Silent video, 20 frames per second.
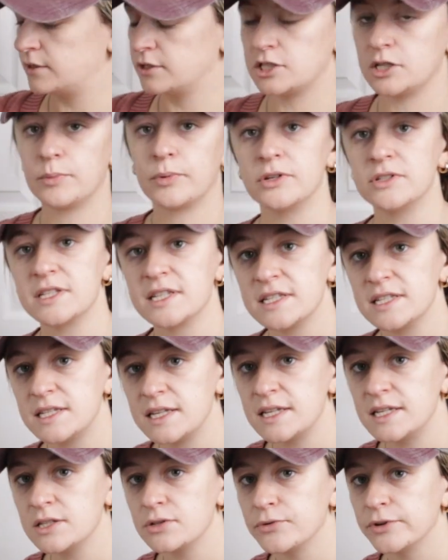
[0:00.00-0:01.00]
to process
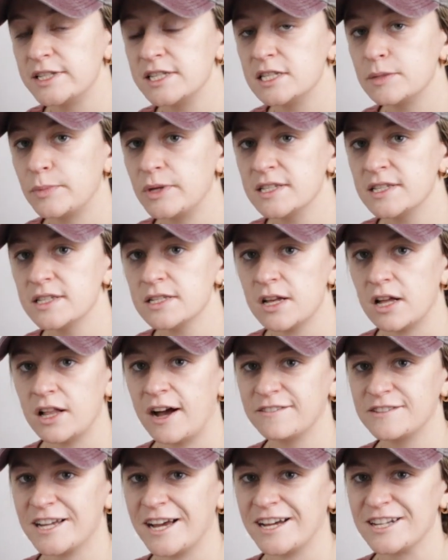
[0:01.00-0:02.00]
these Reese's Pieces. I'll
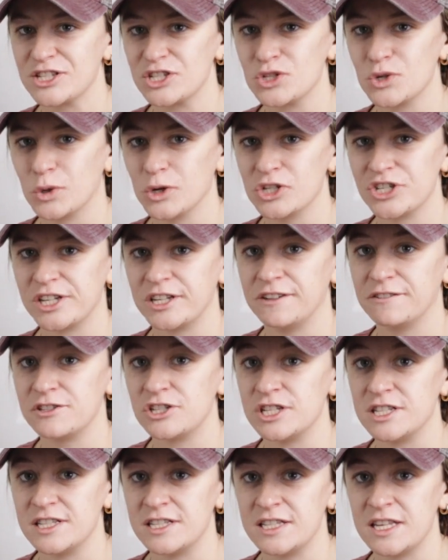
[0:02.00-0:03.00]
have to ask Georgia if
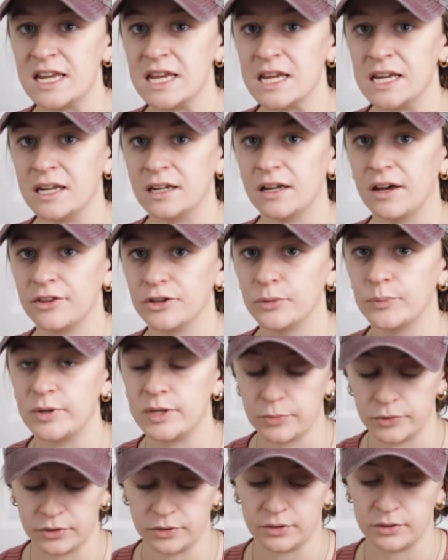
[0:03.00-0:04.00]
she's seen other
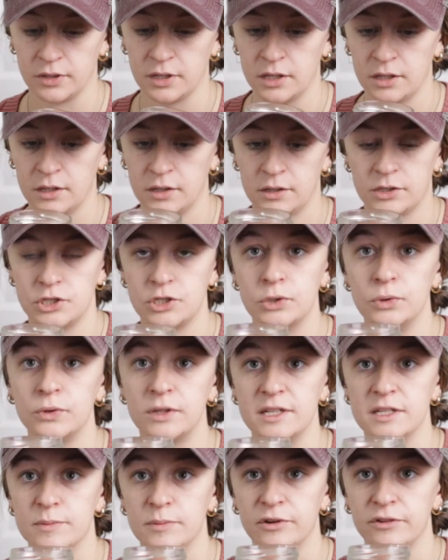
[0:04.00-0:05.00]
people do
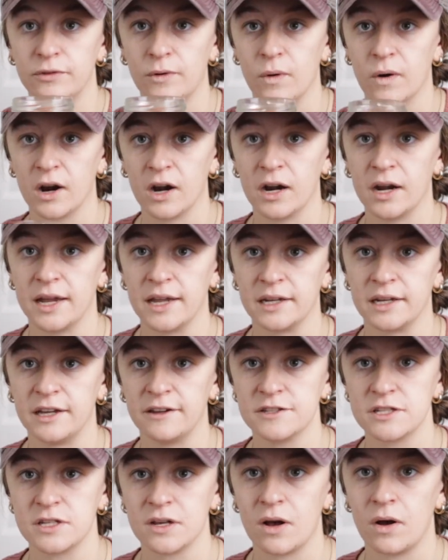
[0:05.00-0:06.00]
these before, and
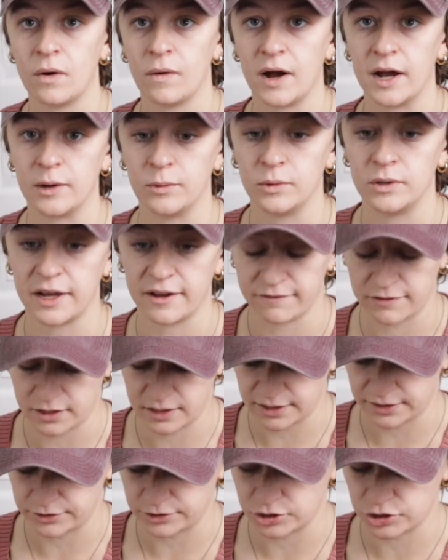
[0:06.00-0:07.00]
if so, I will give it
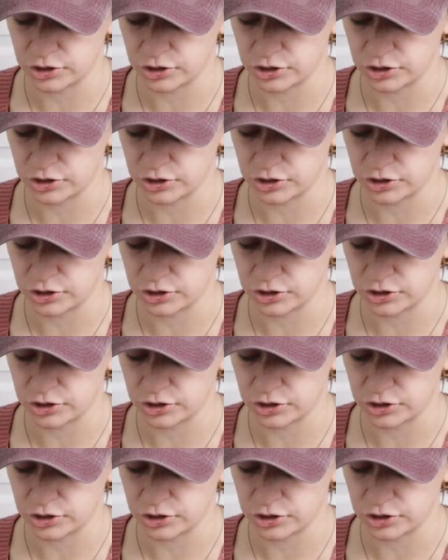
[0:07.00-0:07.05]
another